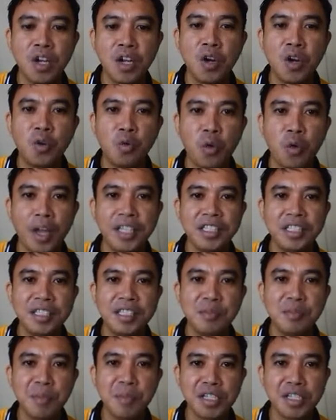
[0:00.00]
Write this
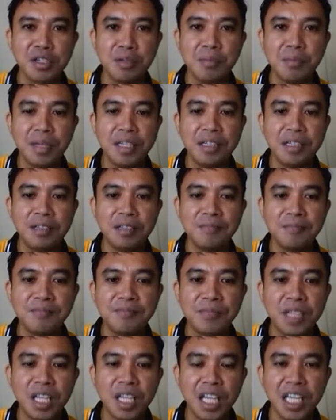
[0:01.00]
measurement
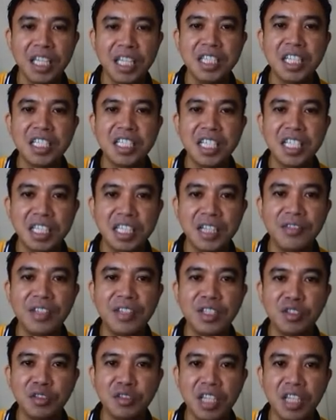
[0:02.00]
in the scientific
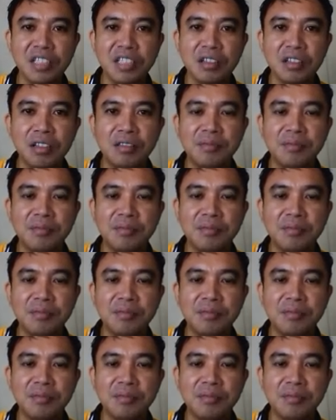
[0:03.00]
notation.